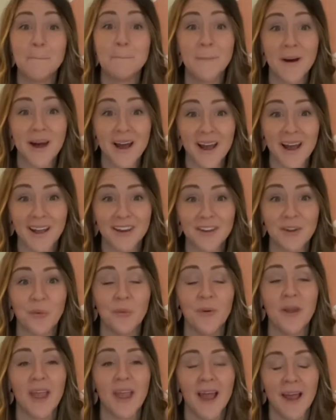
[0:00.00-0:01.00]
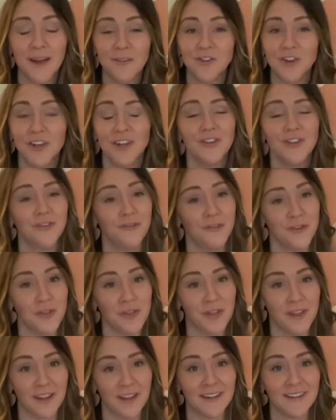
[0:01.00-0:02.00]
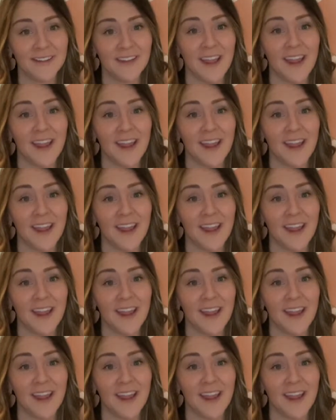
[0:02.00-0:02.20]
but we have changed a few things.